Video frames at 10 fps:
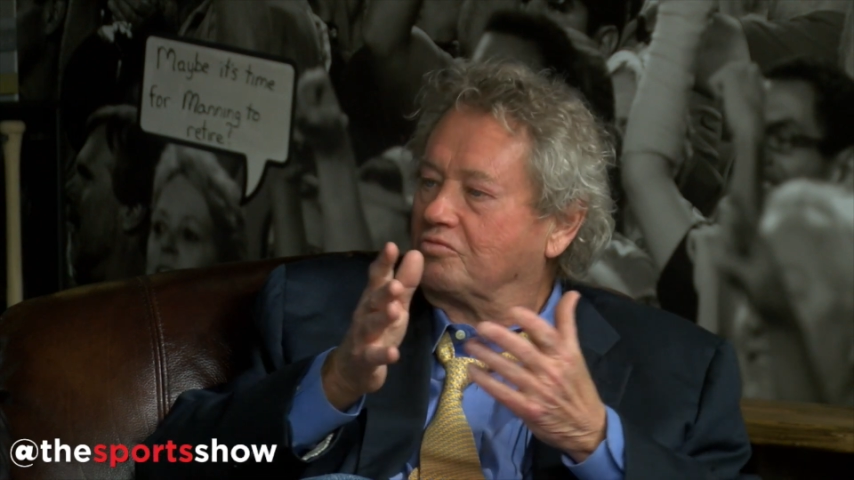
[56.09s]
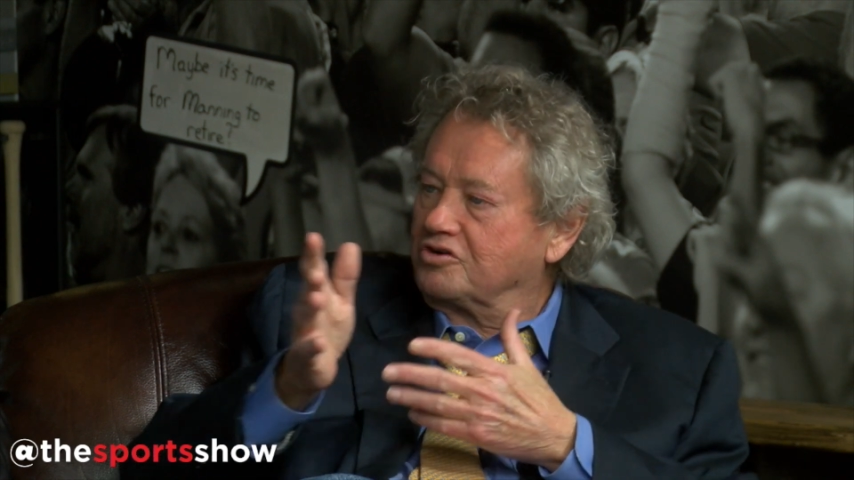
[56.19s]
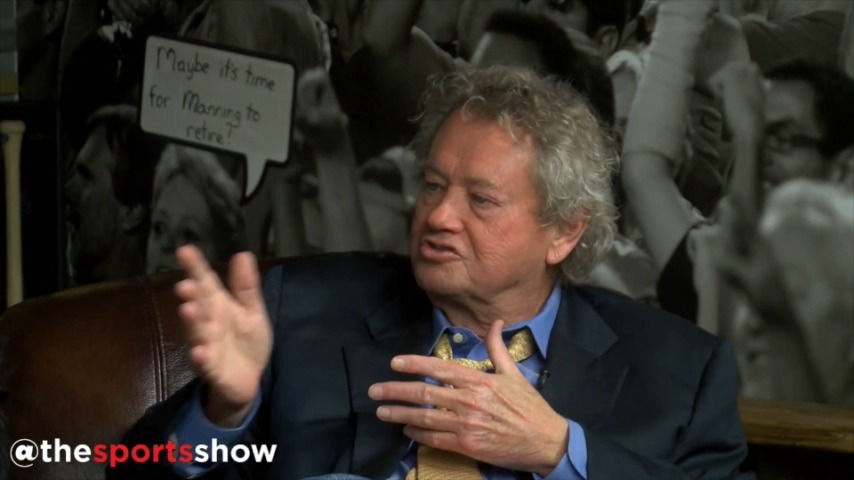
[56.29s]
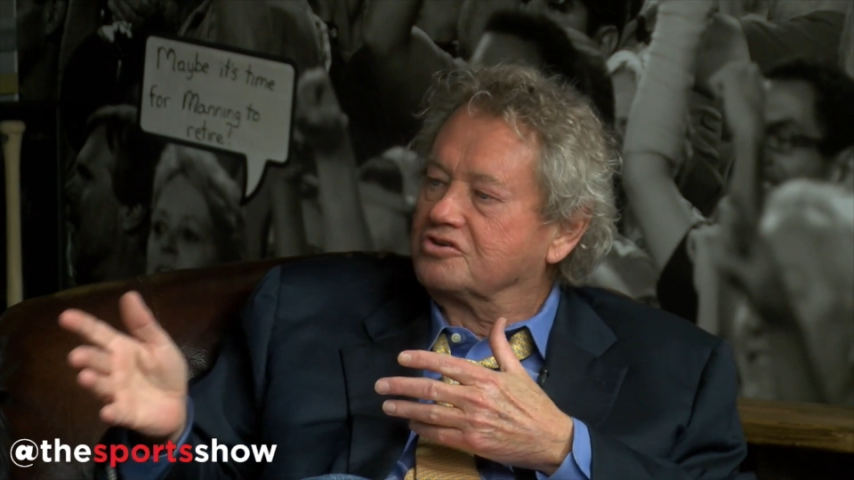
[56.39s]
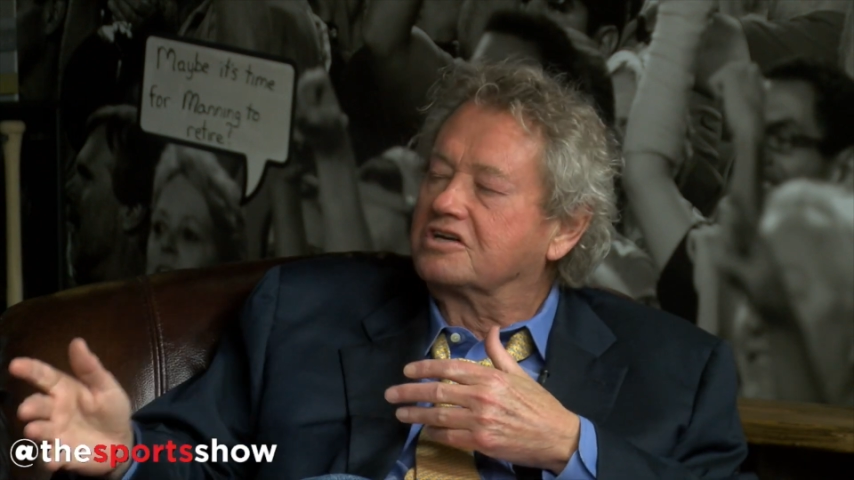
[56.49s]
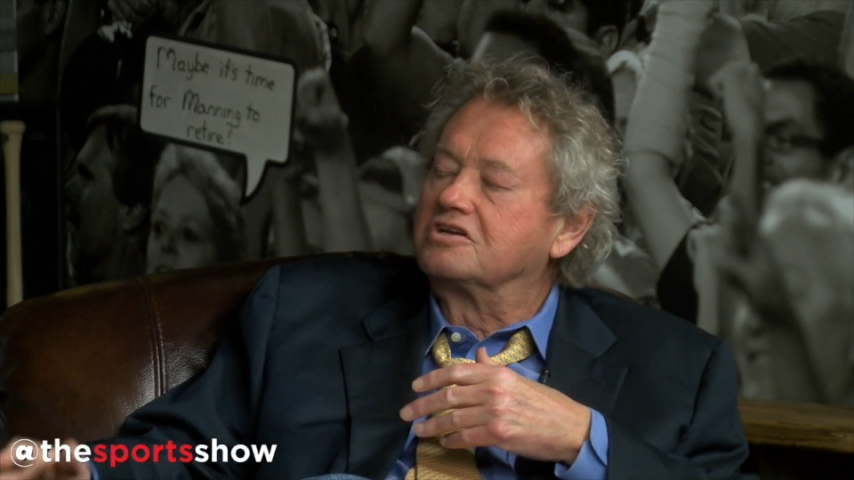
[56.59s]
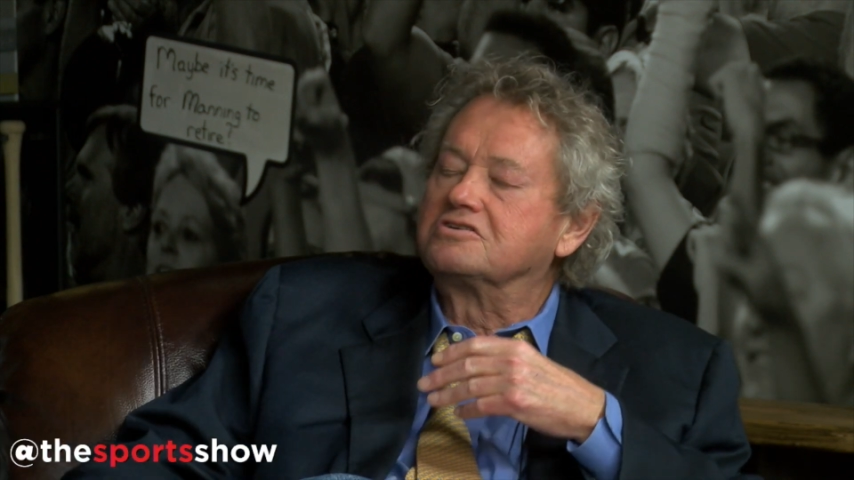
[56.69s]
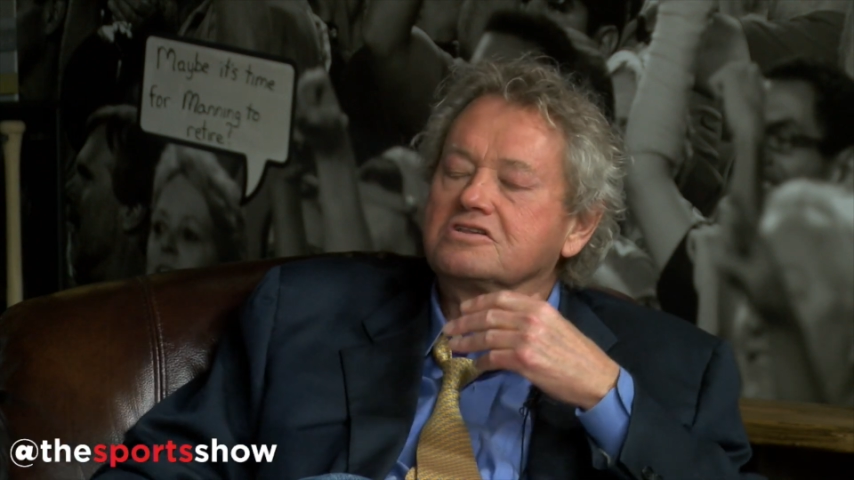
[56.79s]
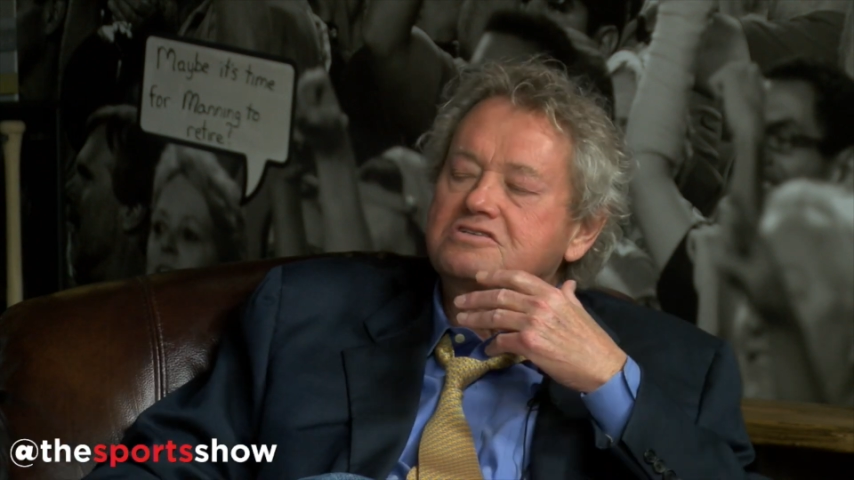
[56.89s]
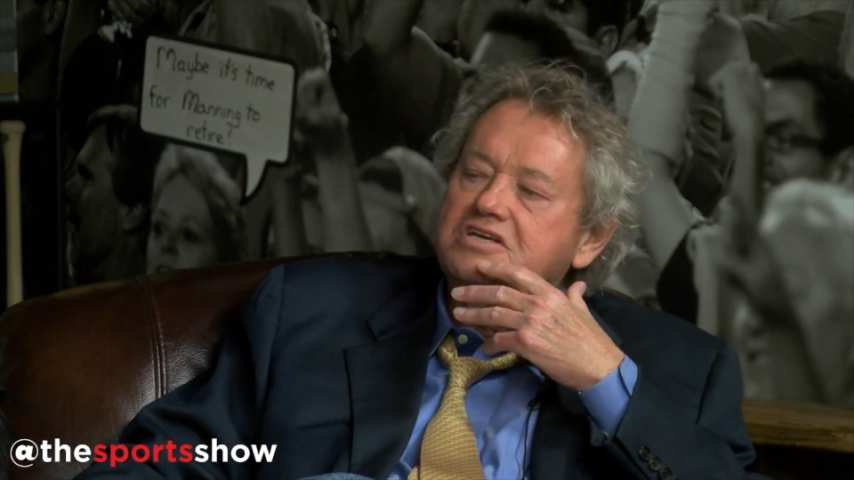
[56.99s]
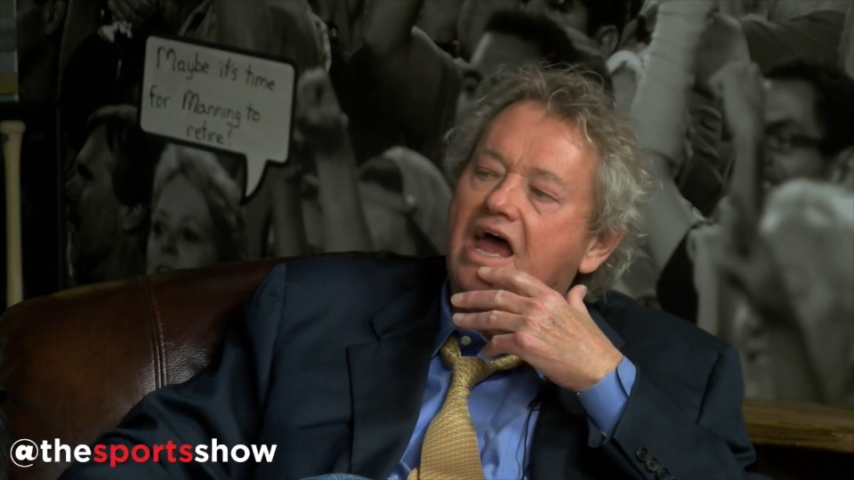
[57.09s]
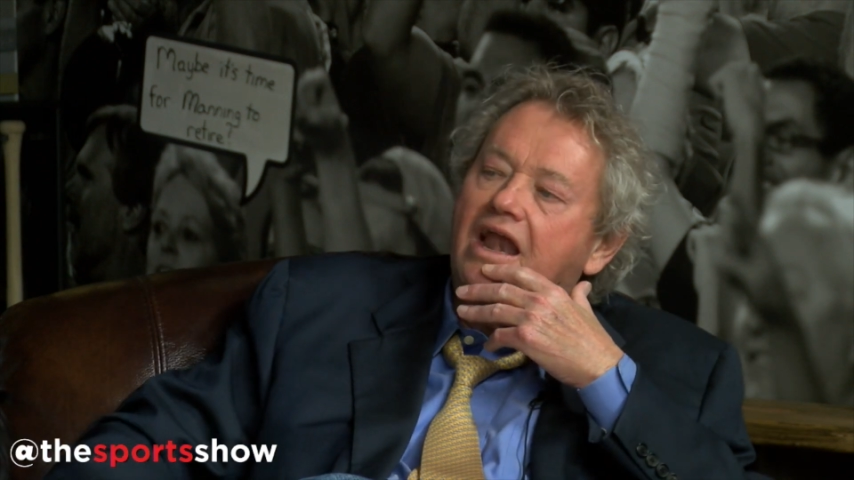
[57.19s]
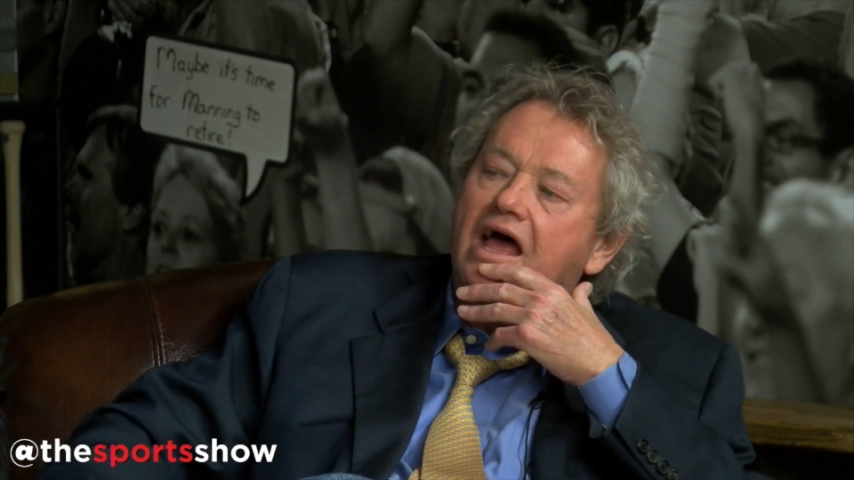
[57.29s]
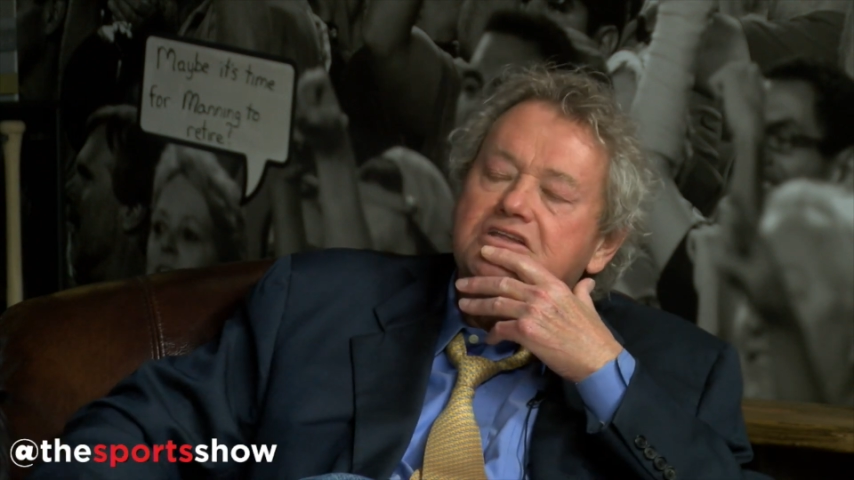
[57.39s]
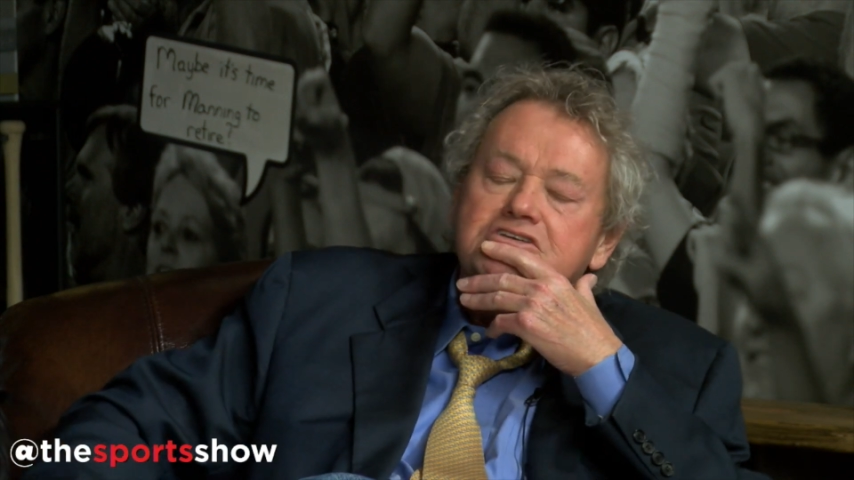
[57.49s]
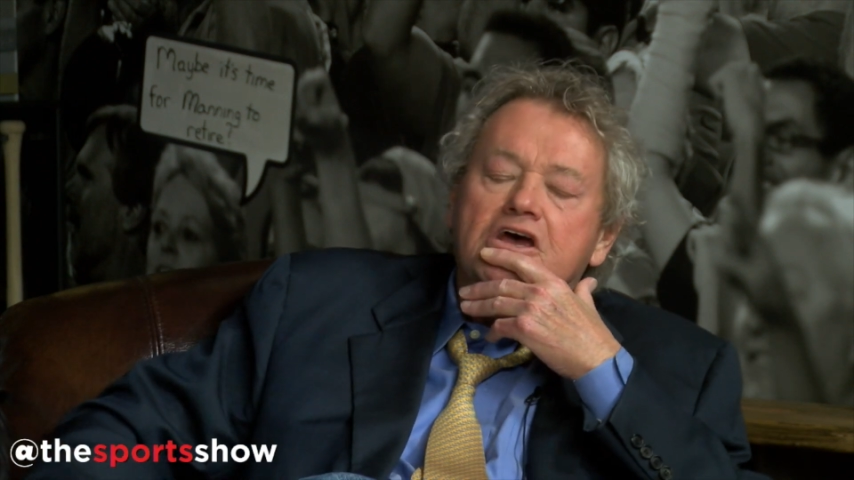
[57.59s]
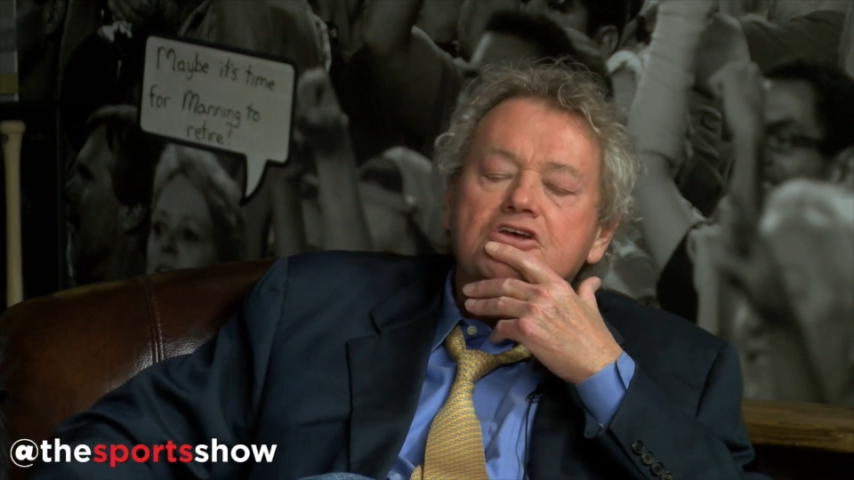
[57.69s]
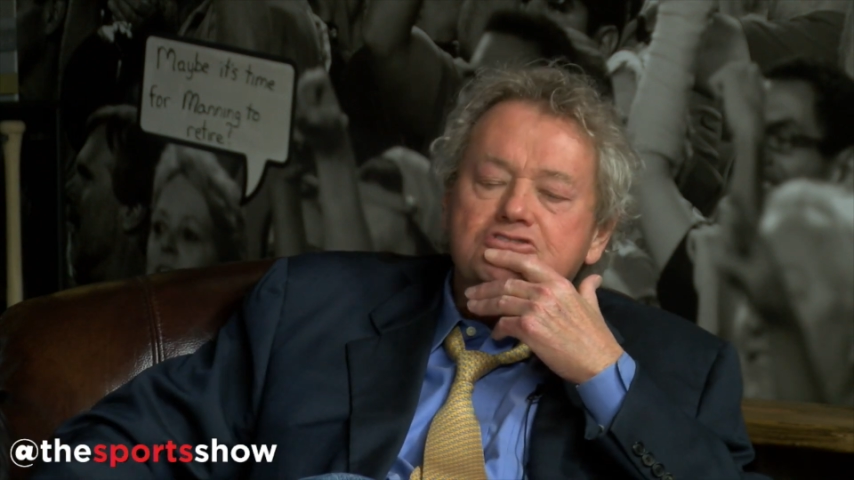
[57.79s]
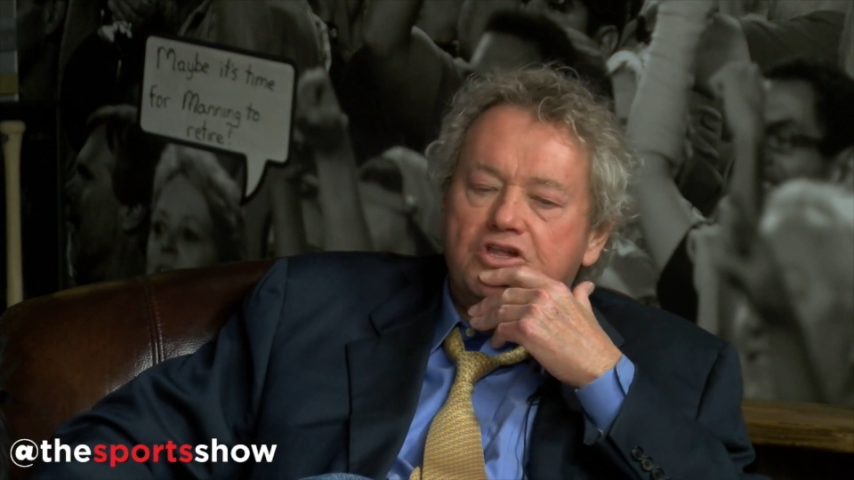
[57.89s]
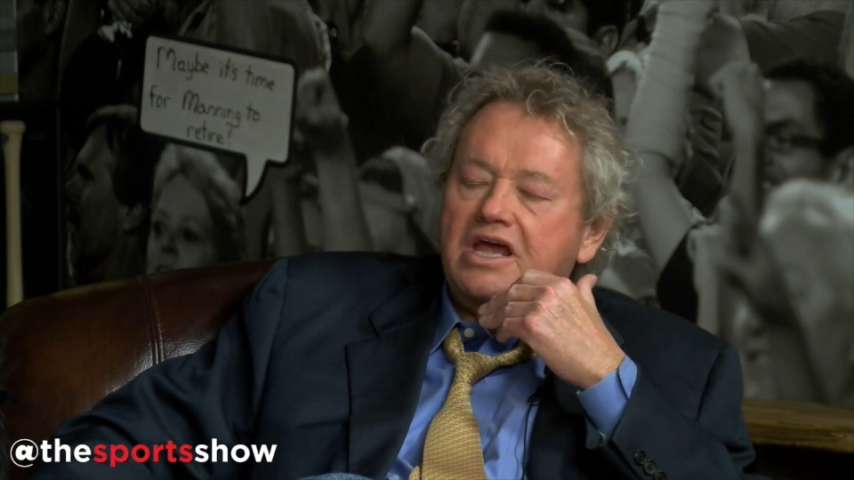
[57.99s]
or to the restricted to the sidelines. Yeah. So